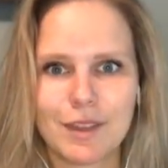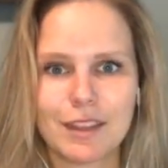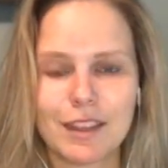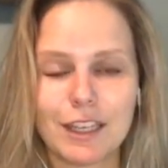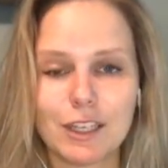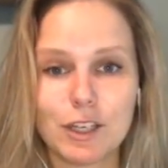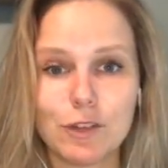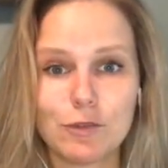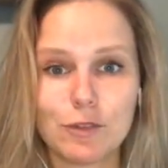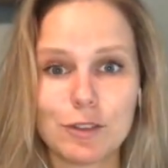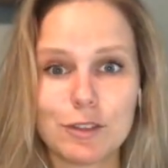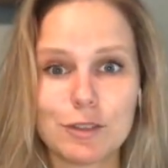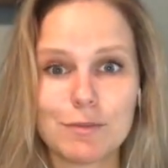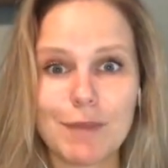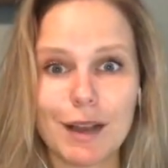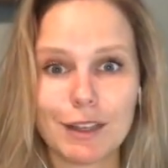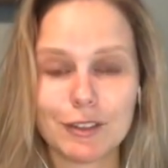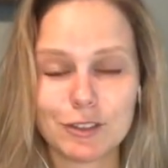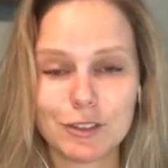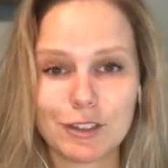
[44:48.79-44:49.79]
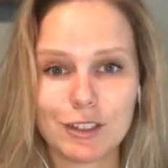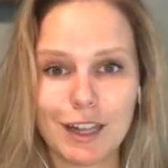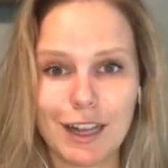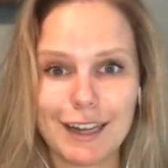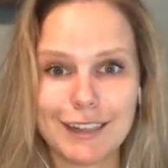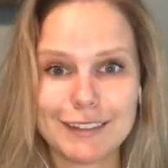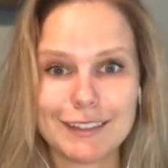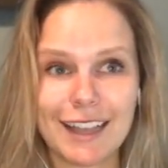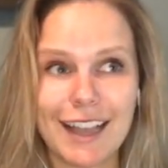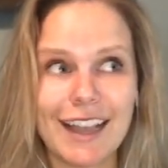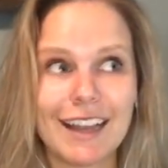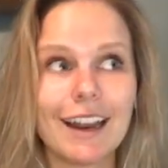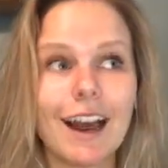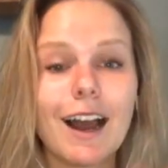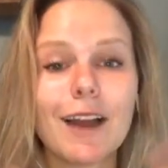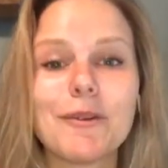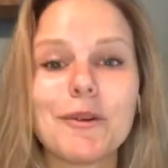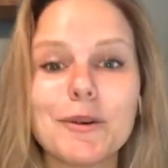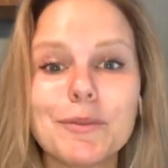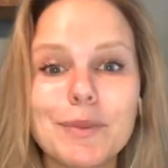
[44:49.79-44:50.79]
Thank you for this masterclass, and
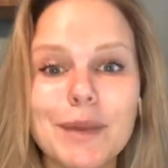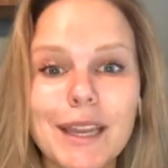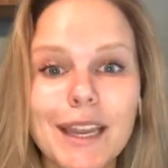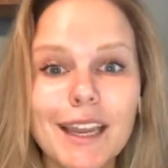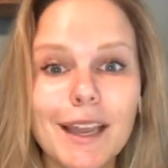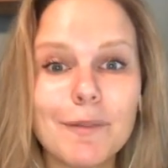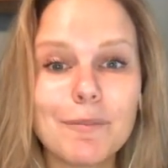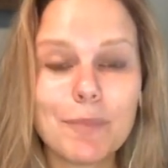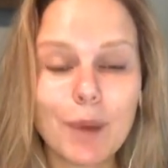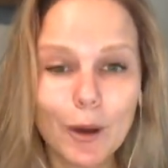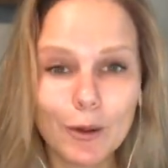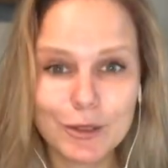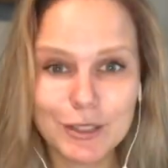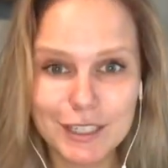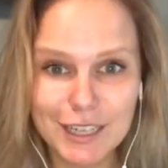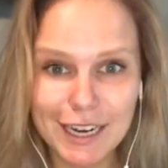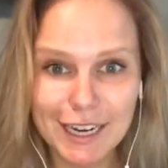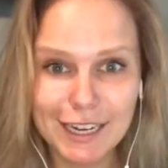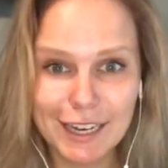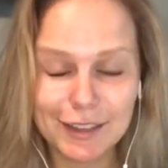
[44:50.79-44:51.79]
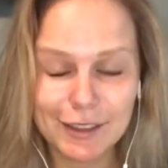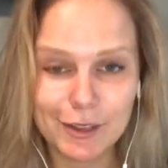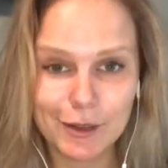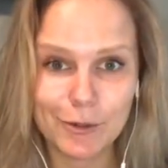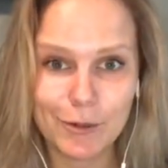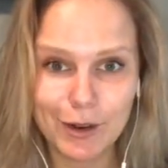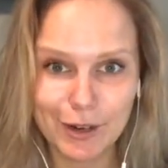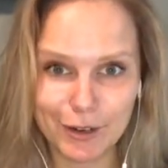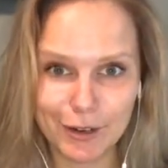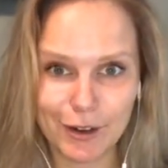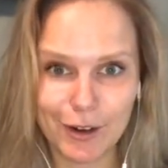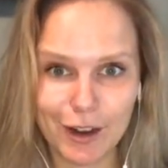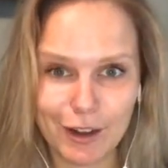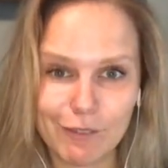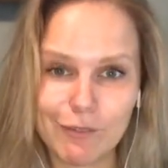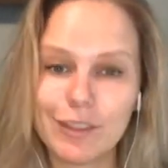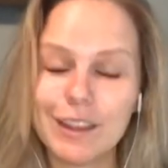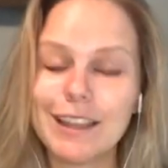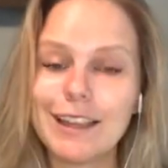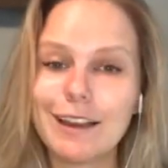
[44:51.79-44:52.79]
I will be posting the winner
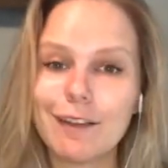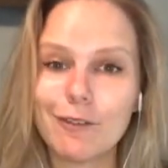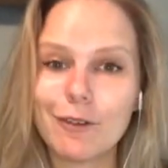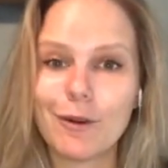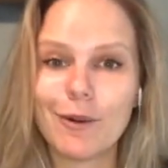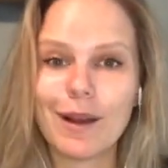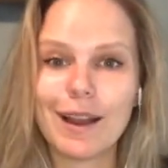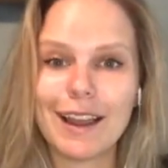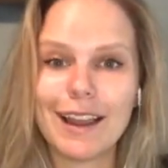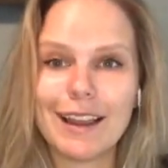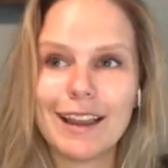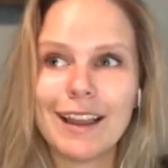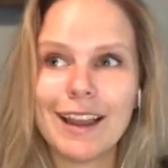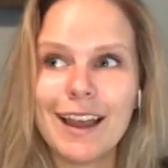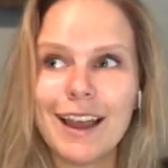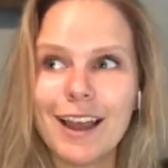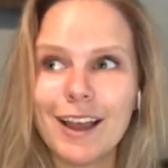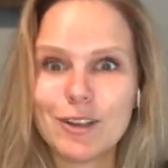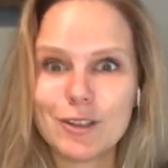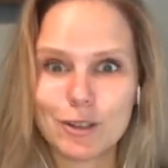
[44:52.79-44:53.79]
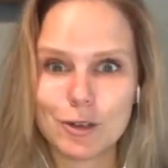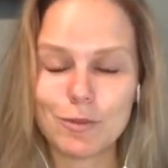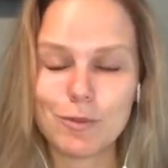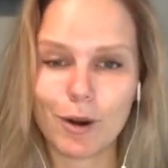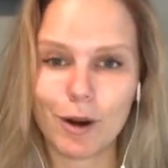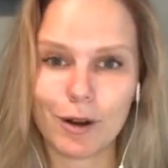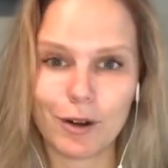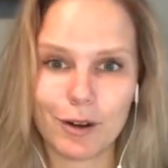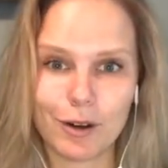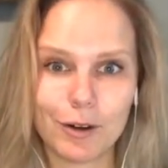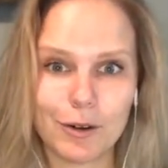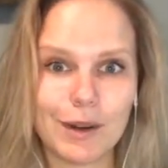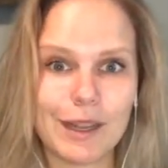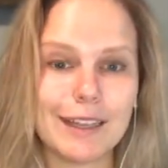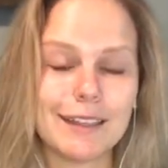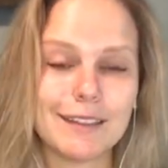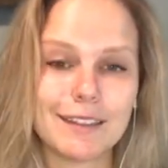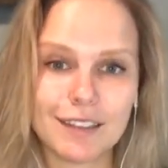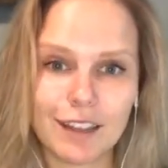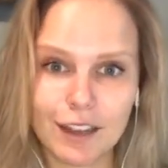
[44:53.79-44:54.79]
of the giveaway tomorrow
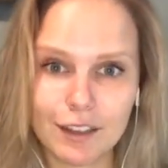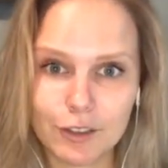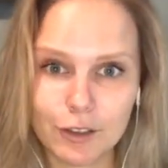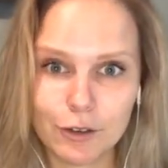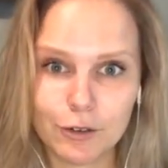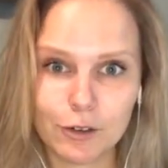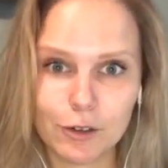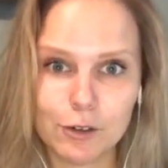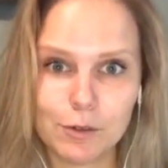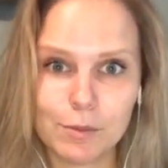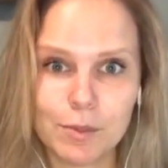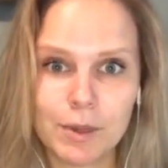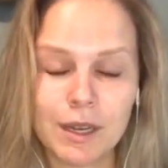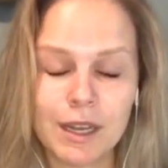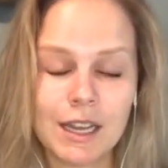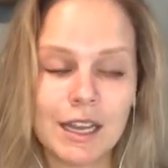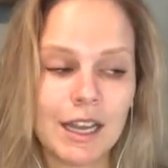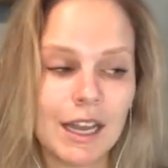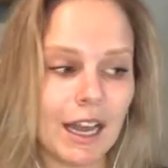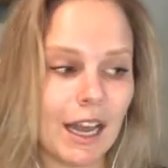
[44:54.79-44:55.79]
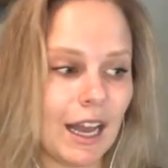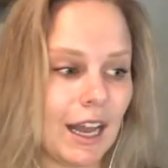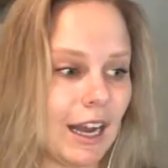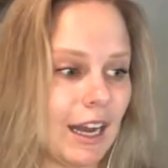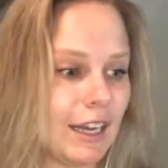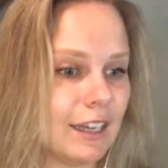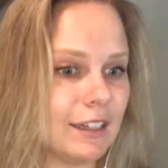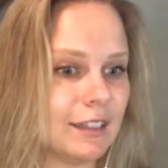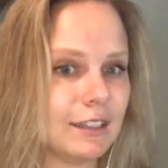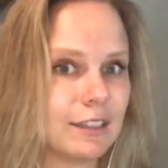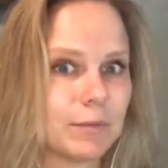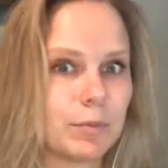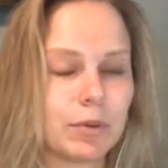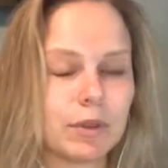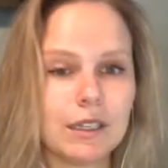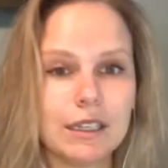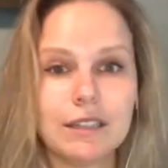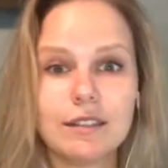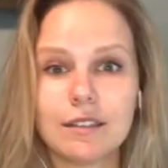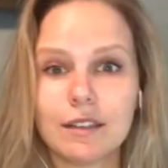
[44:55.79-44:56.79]
inside the group. And
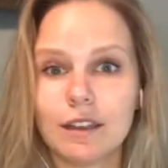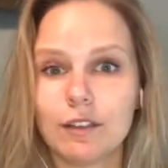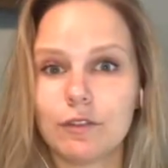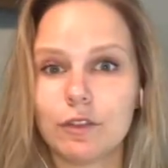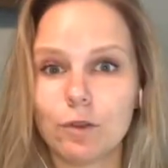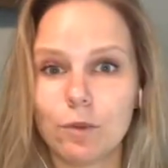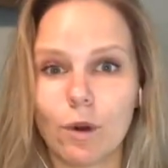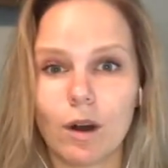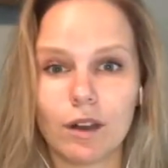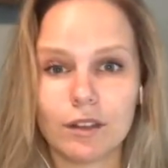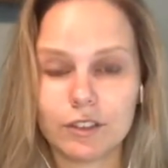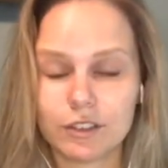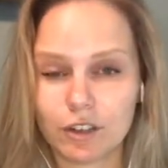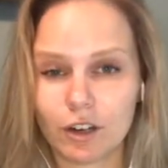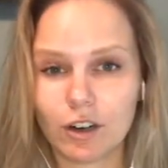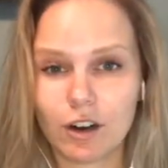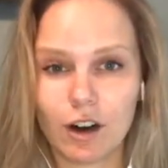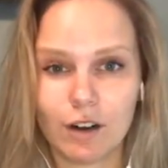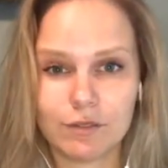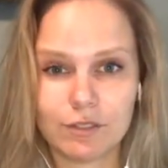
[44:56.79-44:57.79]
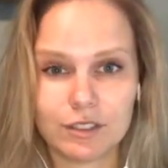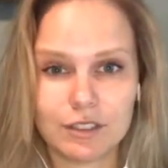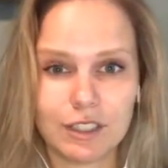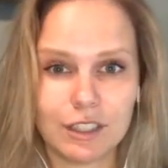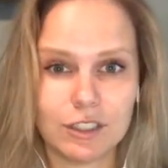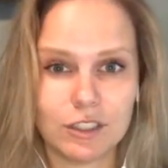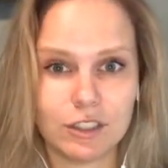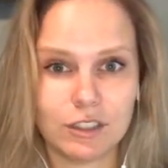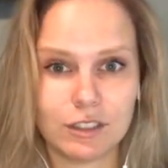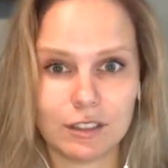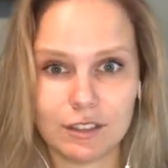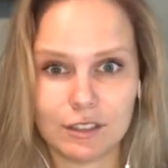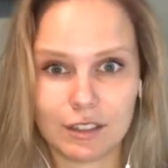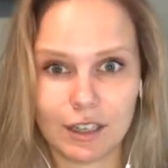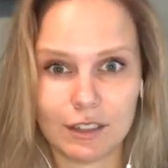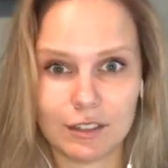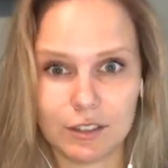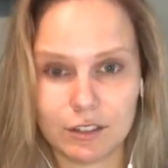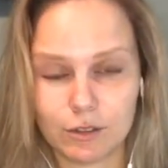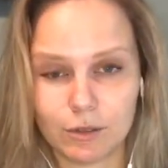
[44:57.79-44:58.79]
please, if you want, start conversations
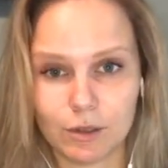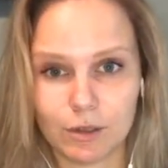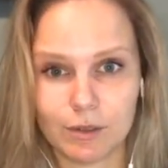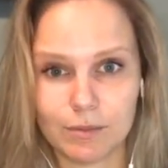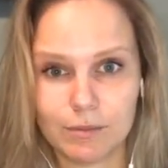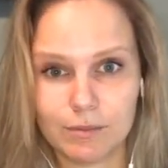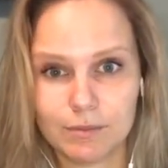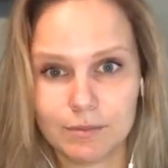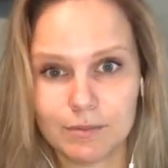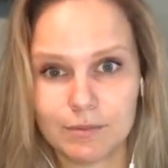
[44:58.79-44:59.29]
inside this group.